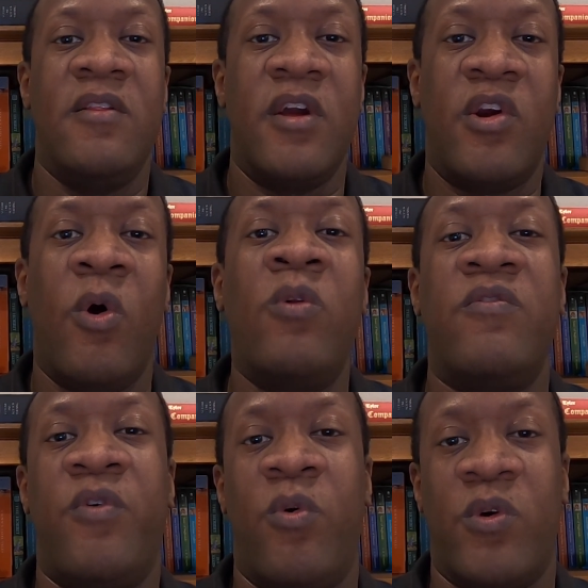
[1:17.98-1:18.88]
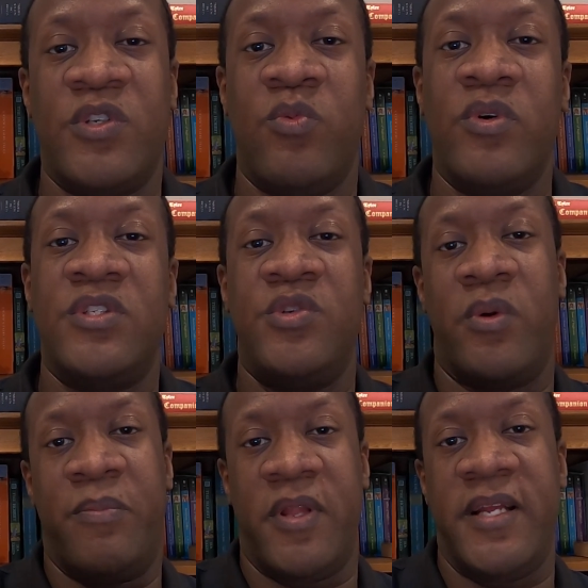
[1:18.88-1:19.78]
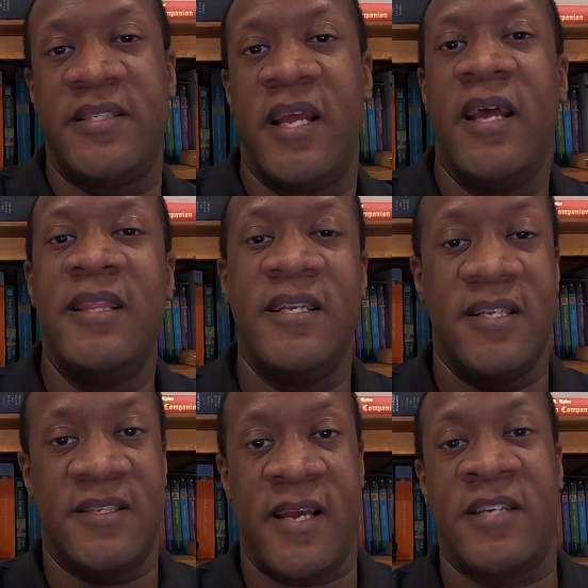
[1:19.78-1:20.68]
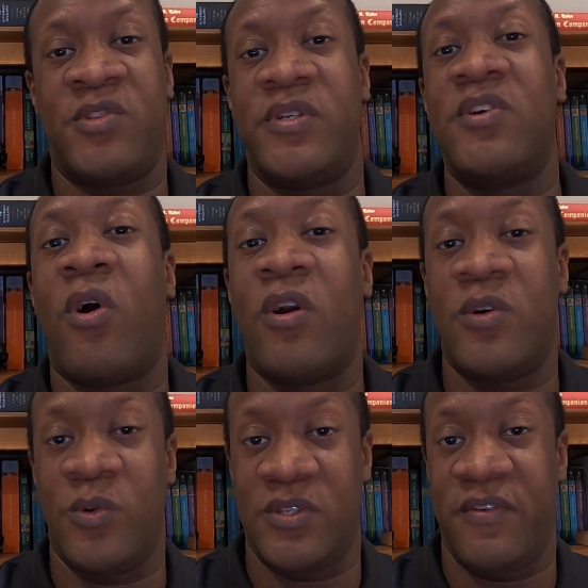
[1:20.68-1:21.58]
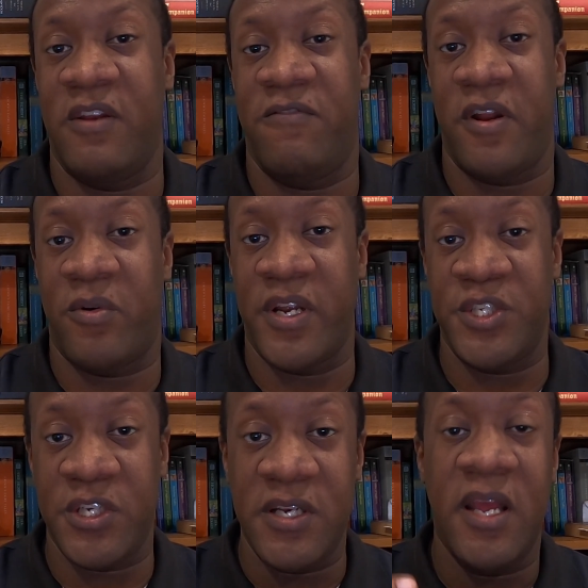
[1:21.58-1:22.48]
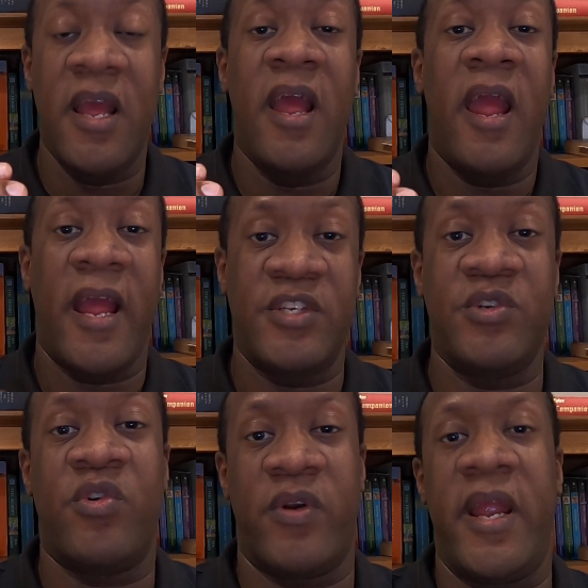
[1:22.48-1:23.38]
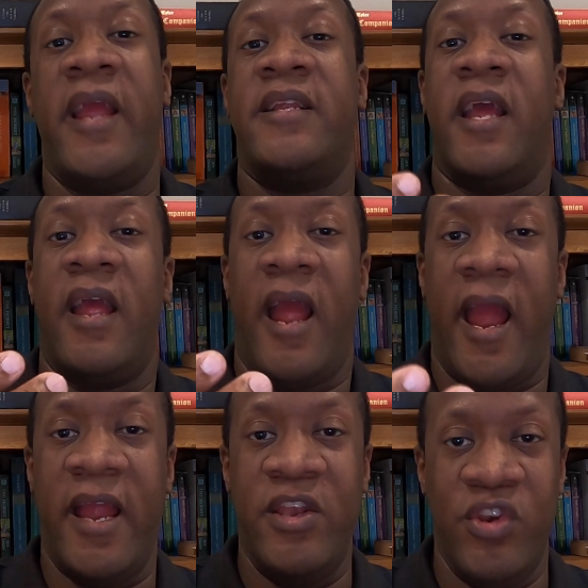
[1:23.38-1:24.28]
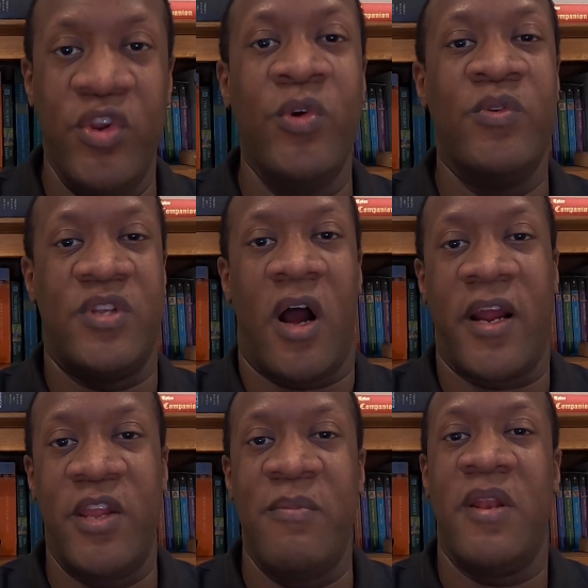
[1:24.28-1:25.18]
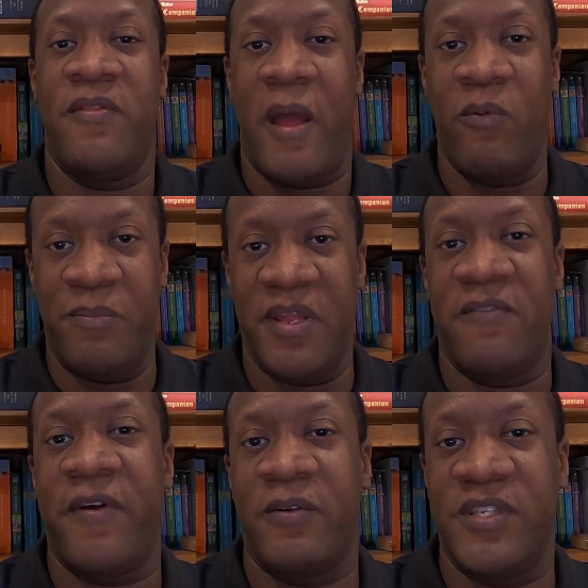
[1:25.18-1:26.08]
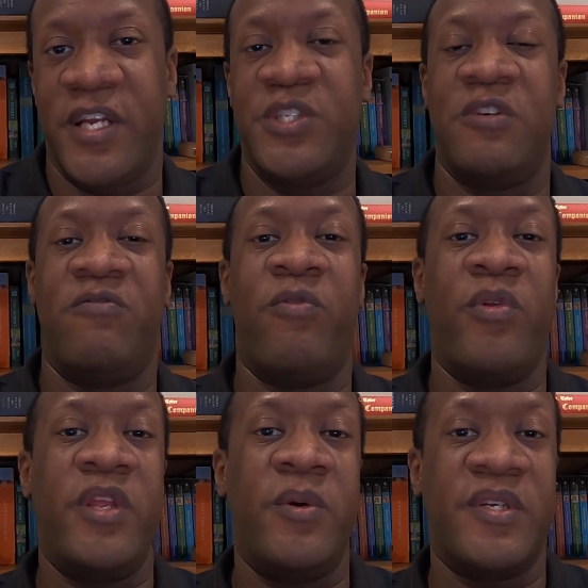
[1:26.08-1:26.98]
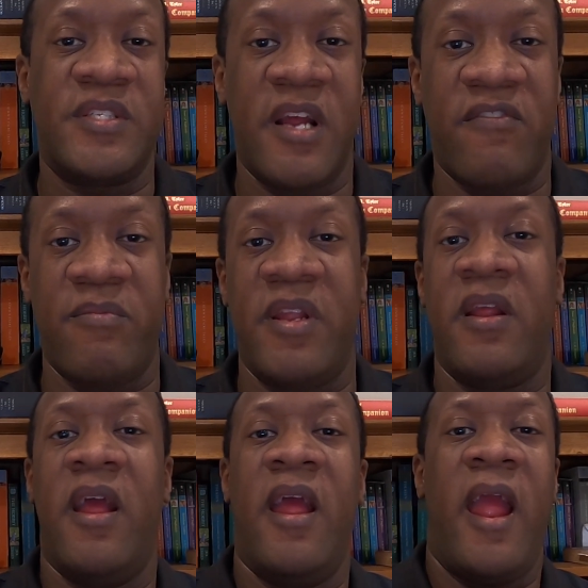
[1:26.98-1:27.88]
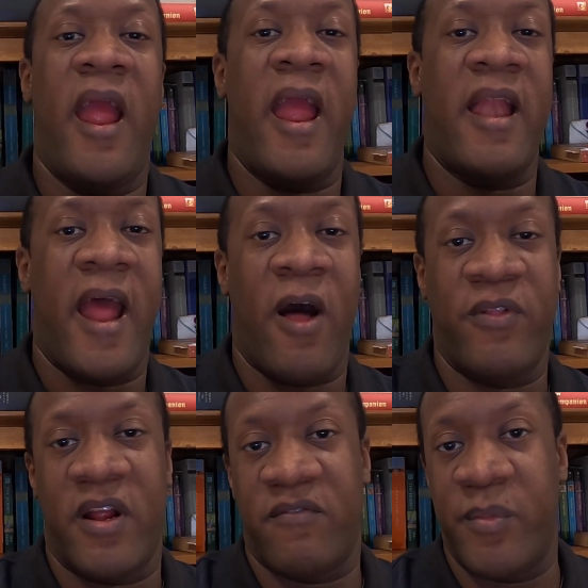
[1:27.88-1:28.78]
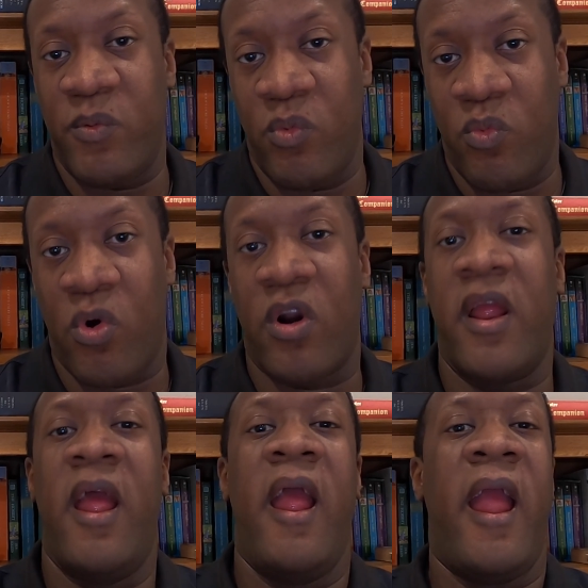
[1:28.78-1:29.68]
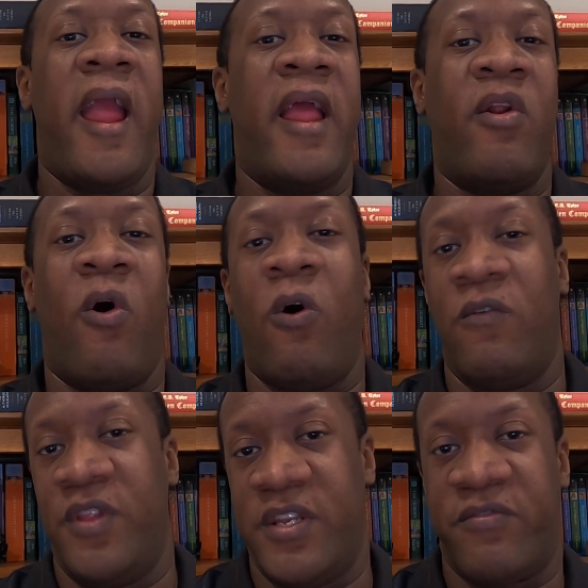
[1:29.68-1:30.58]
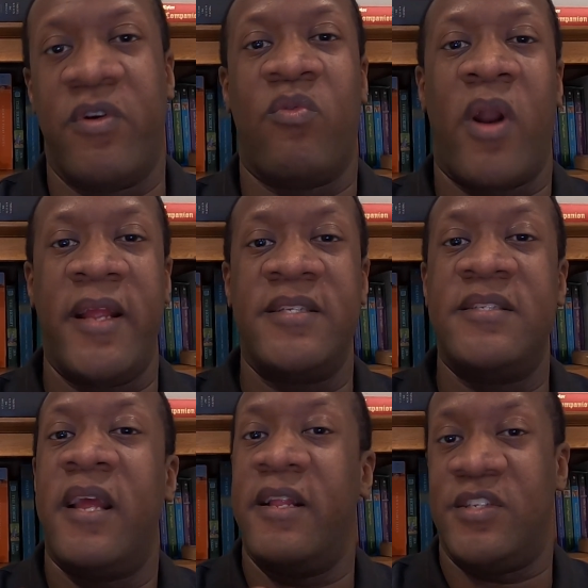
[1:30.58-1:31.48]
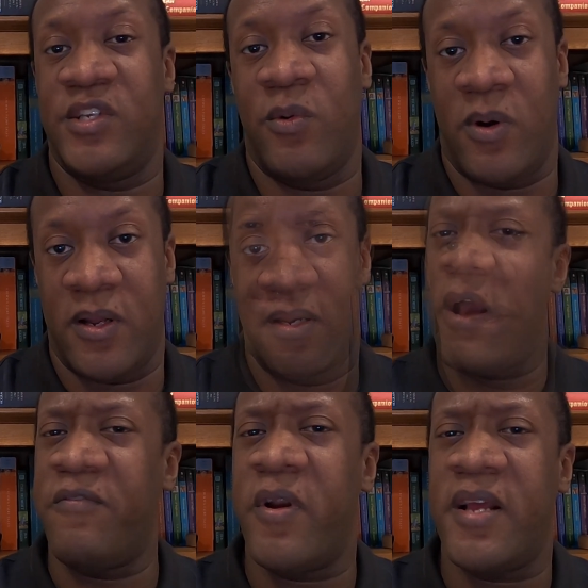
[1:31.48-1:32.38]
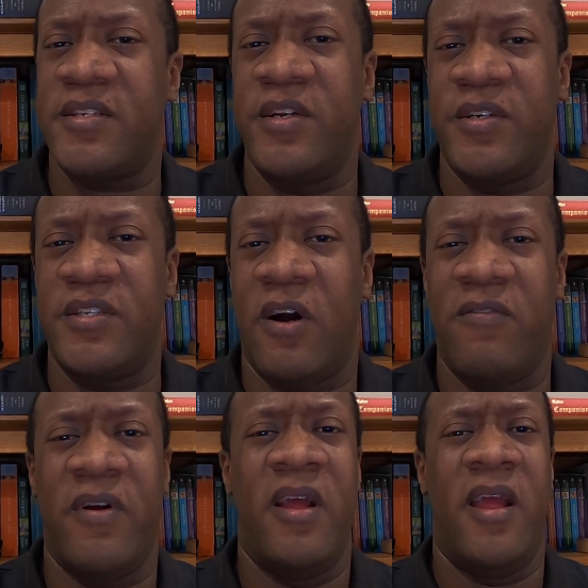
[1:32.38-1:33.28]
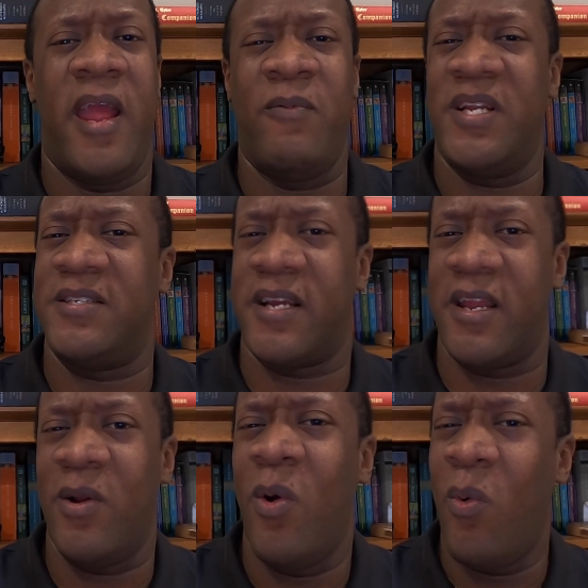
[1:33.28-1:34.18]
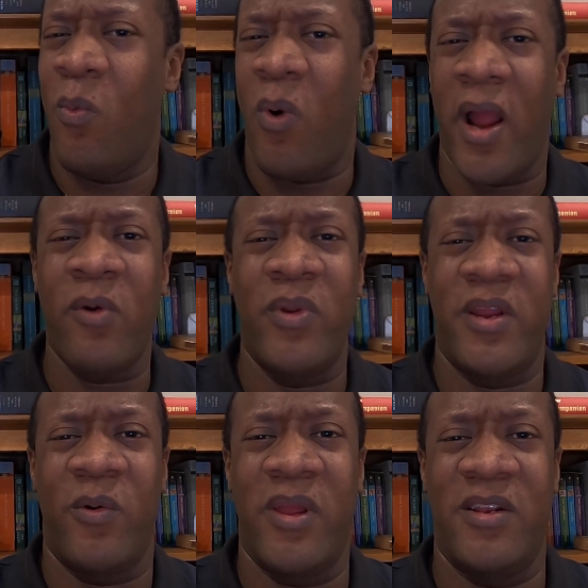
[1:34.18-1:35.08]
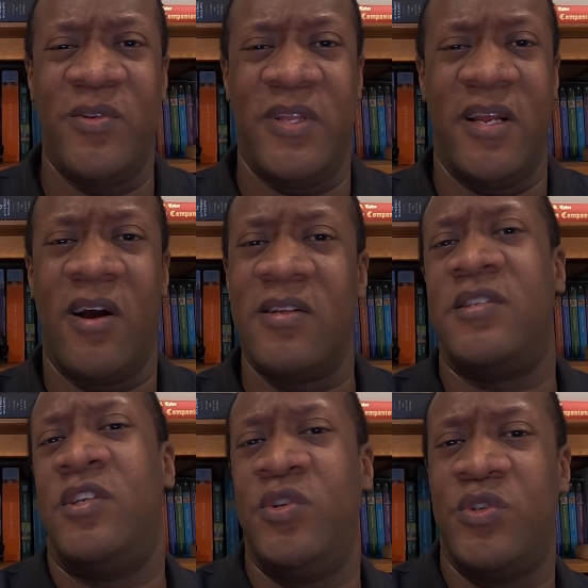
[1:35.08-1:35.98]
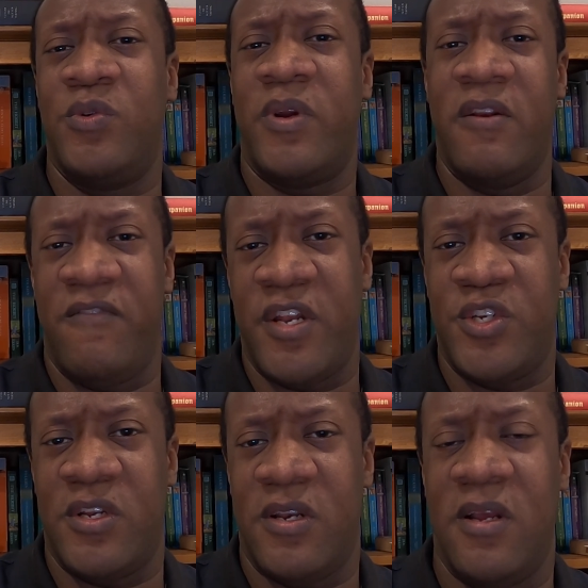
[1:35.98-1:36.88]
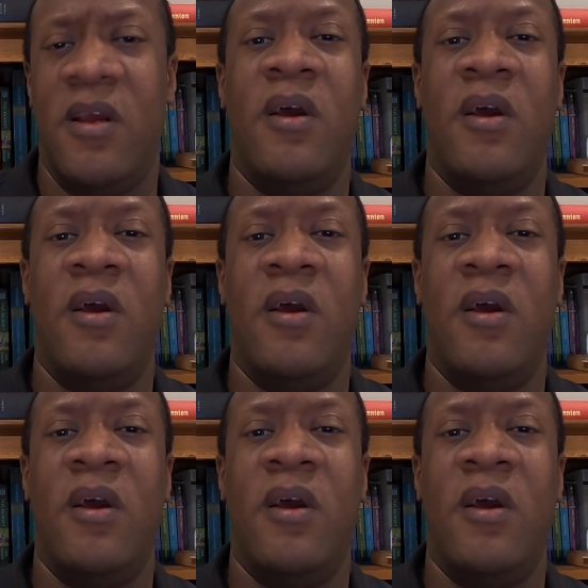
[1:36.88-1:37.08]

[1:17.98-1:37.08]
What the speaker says: The goal, of course, was to replace the disastrous Articles of Confederation and to create a new document that would be the foundation for the U.S. government and how the government would work and all of the different rights and so on. Now, if you're asking yourself, hey, wait a second, why are we going to the Constitutional Convention?